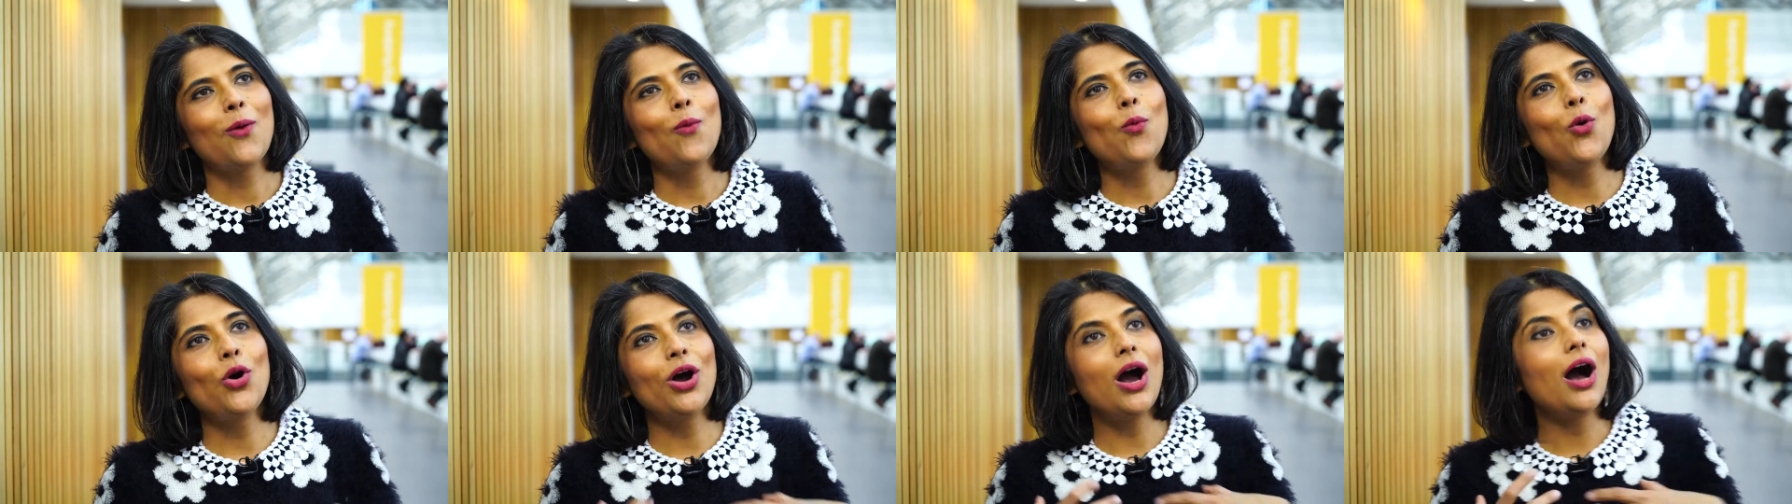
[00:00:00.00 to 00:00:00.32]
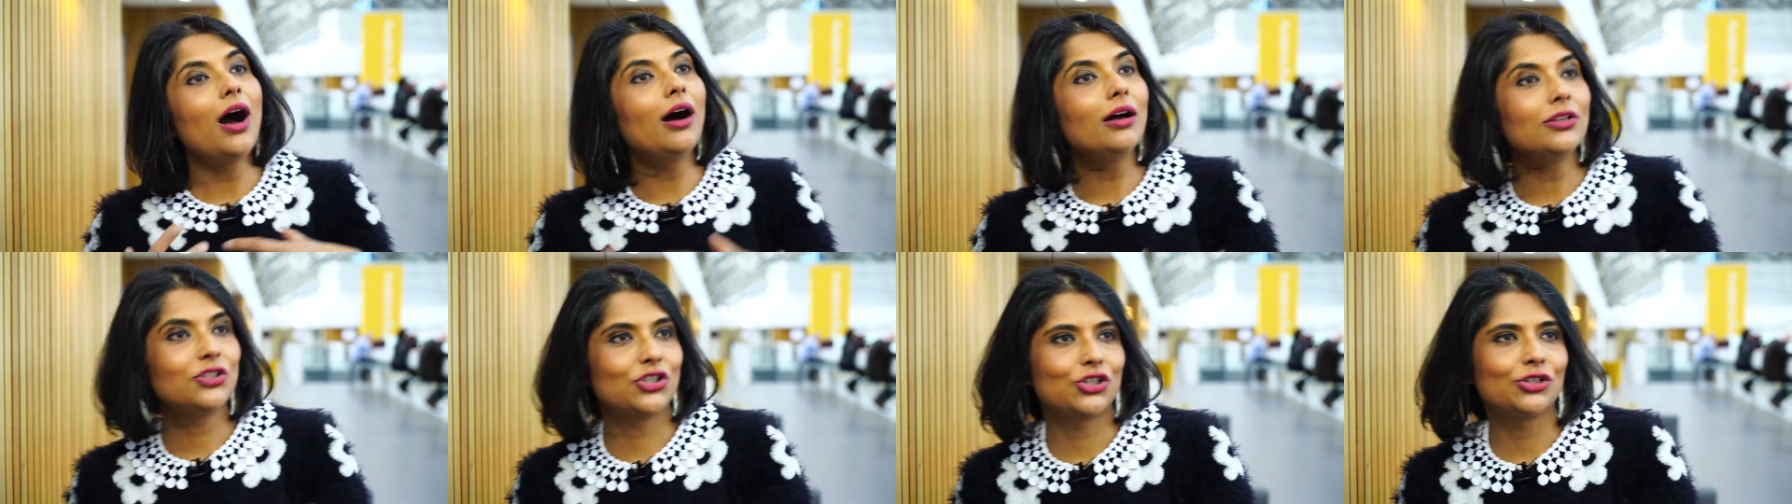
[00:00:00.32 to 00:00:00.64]
what
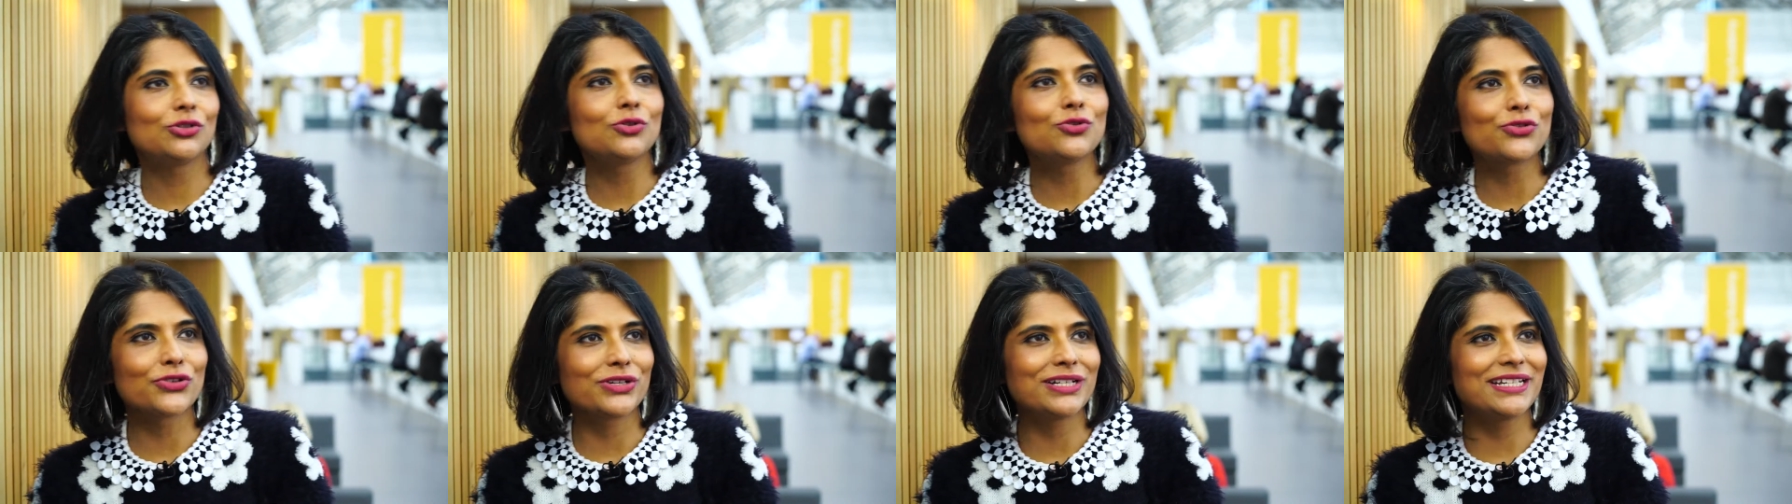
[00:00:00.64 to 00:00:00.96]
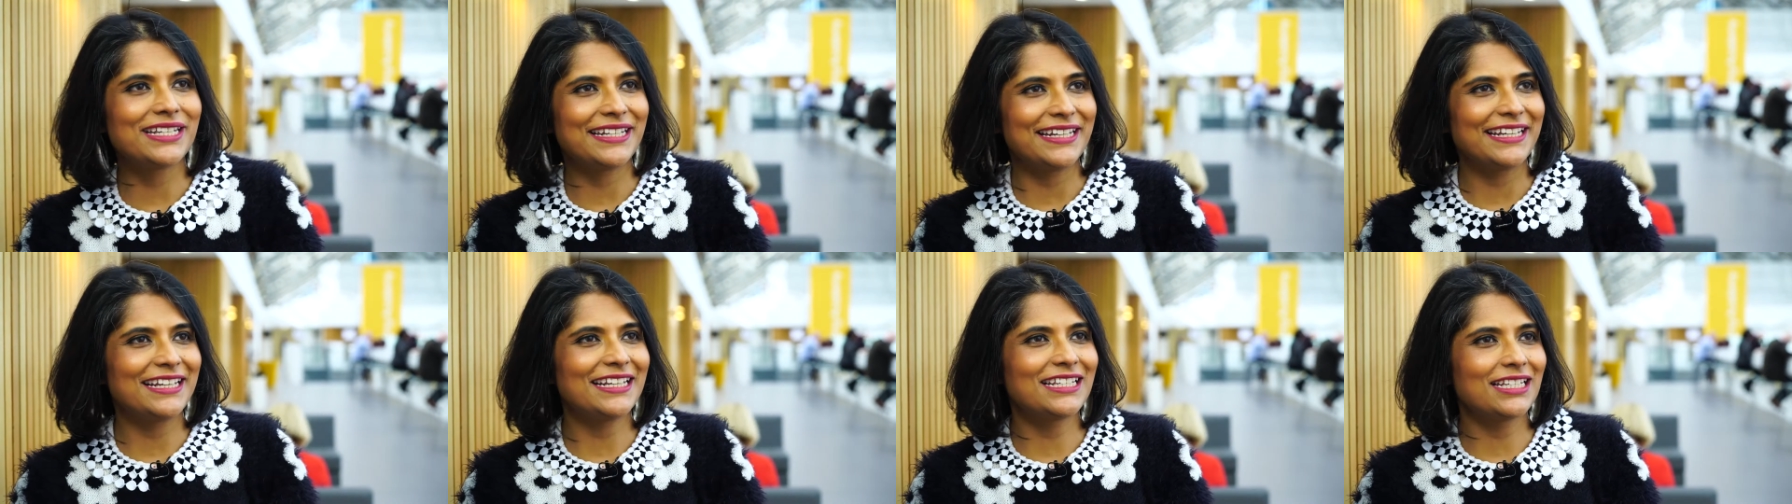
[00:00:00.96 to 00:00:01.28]
our children
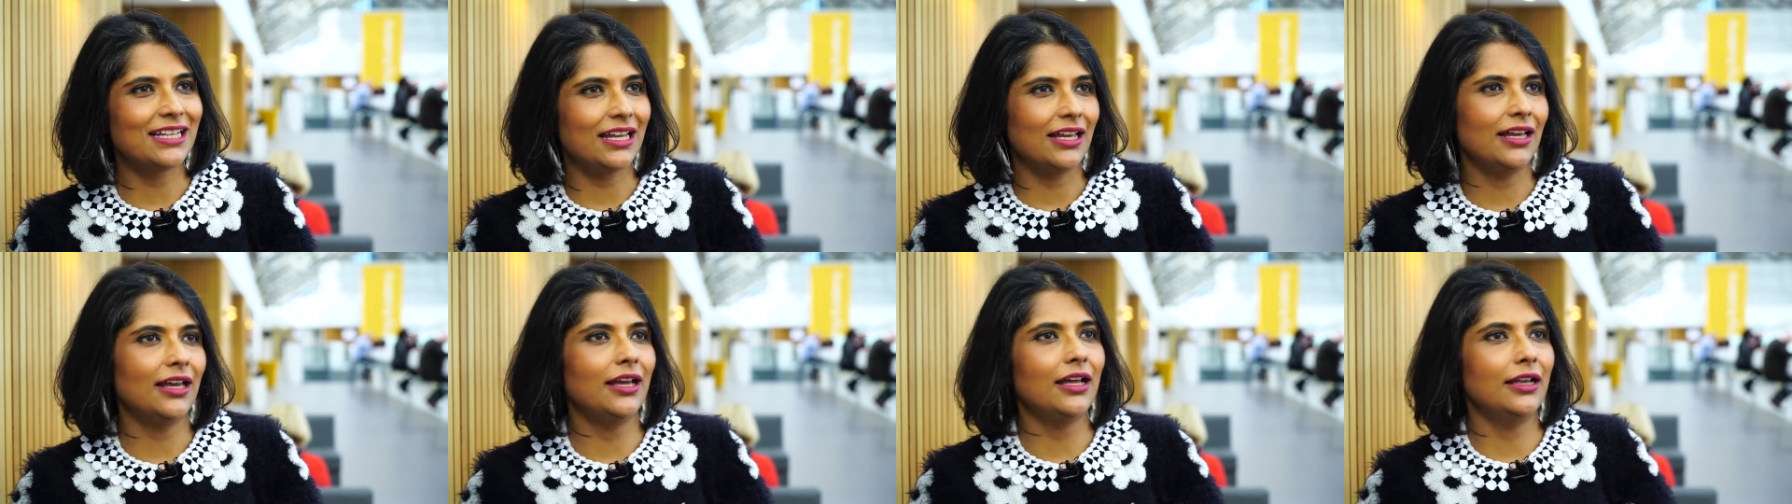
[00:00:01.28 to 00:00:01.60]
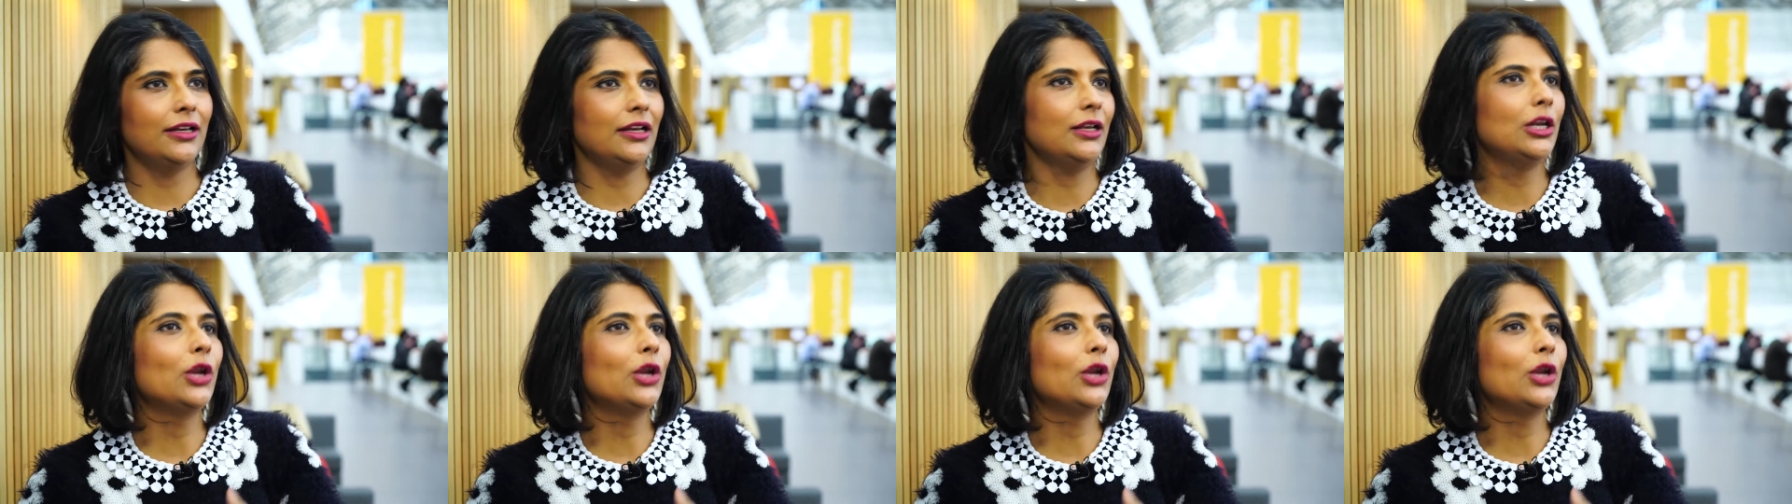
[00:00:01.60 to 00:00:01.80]
did, uh,